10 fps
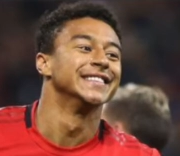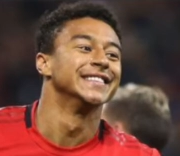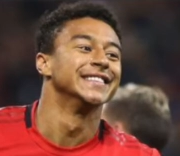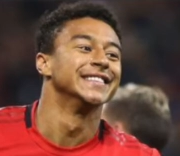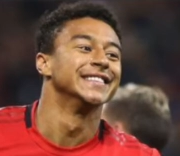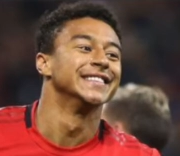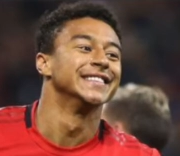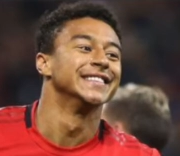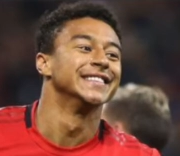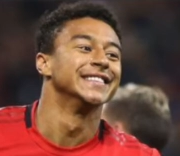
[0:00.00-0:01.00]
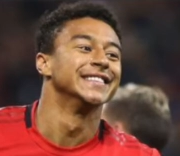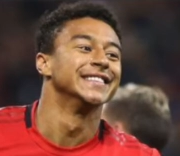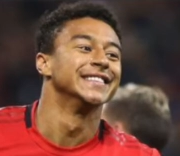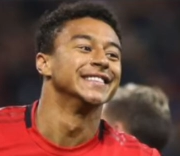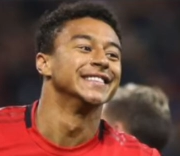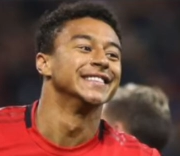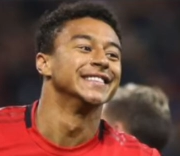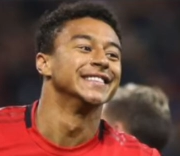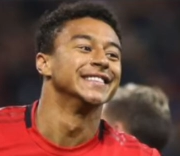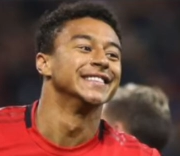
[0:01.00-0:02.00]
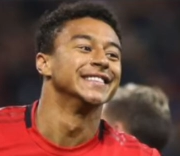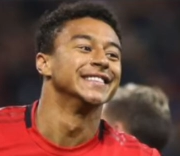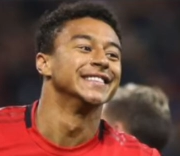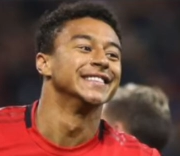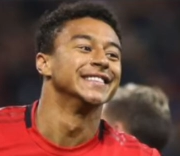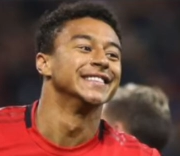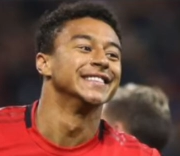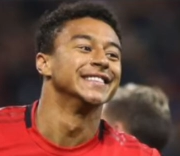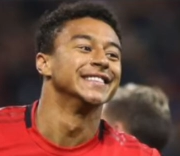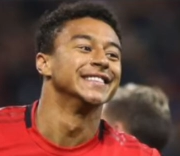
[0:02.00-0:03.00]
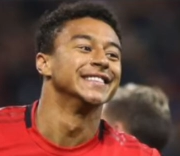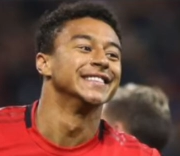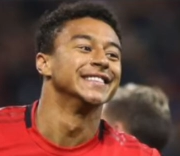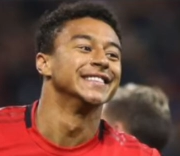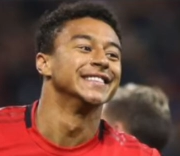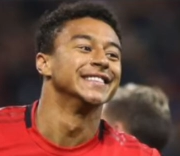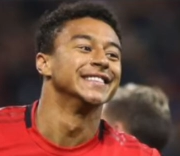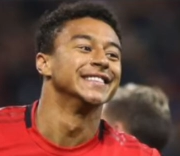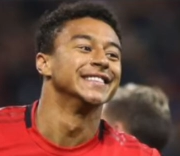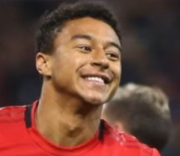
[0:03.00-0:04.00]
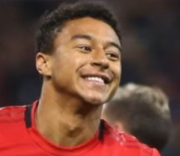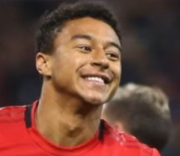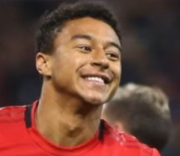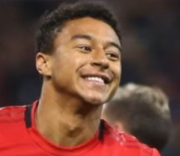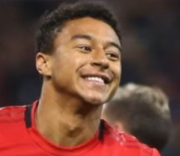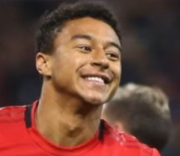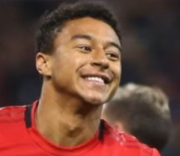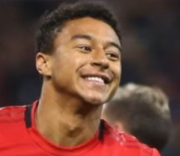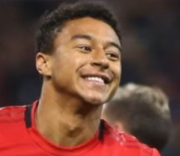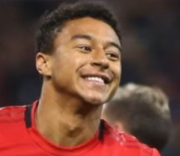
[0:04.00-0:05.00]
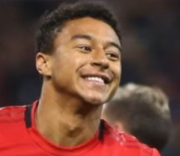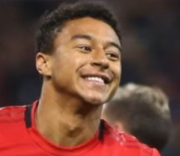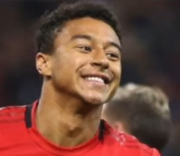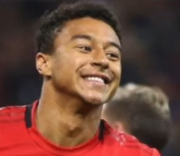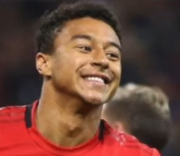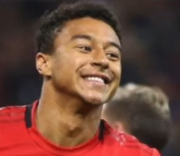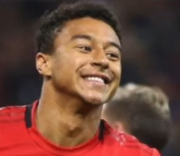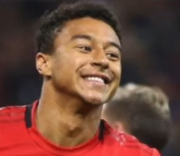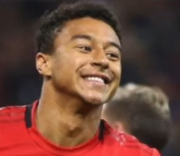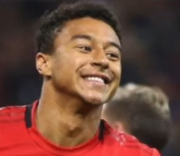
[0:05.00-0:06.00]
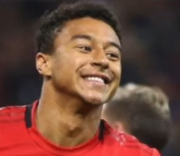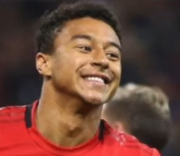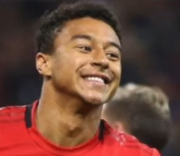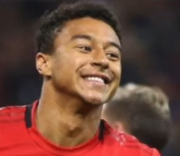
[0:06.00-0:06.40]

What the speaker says: The face doesn't move, so there is nothing to read.